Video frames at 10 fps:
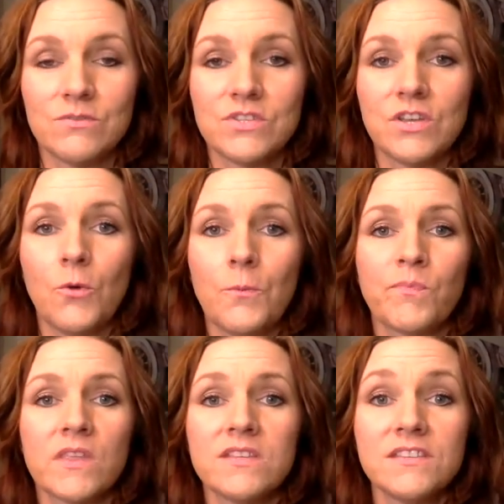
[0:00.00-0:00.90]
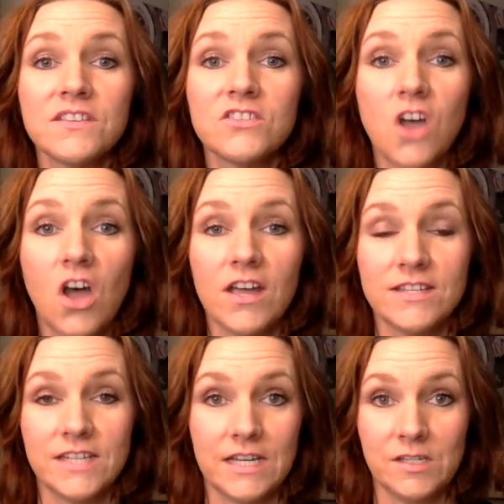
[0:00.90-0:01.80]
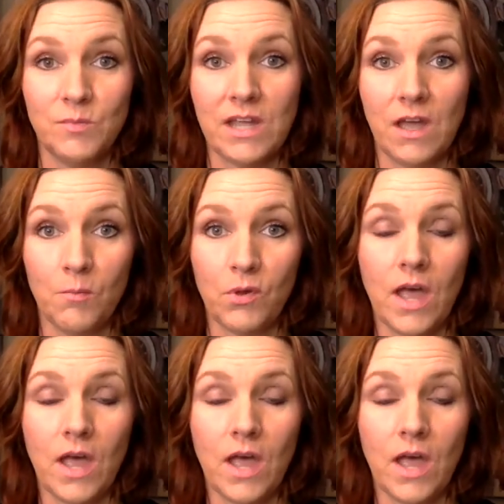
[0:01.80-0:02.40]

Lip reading: So this is not a day to be humble.